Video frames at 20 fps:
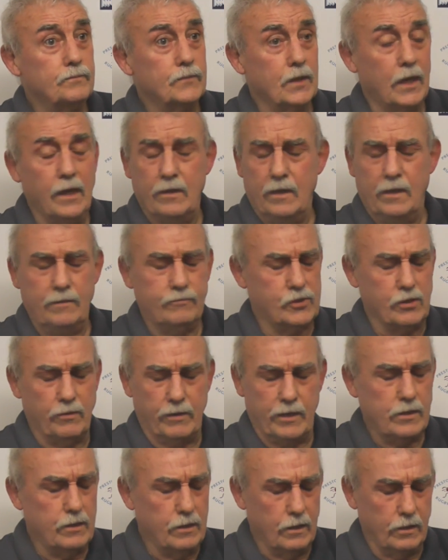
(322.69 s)

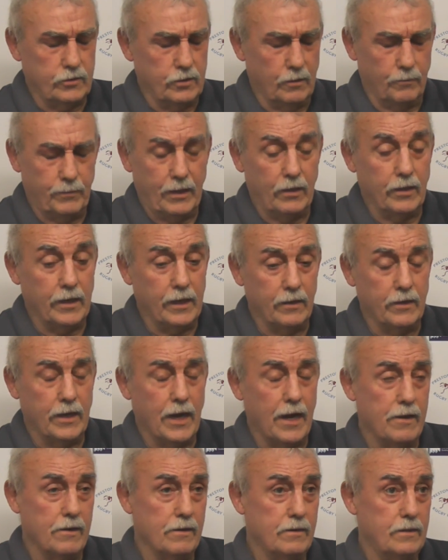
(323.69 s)
Sorry, not John Powell, Ian
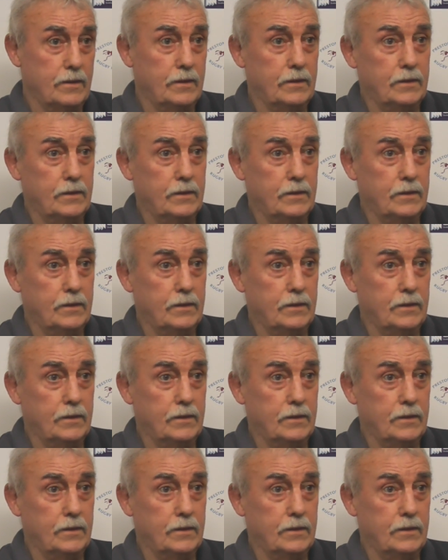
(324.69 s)
Dyer.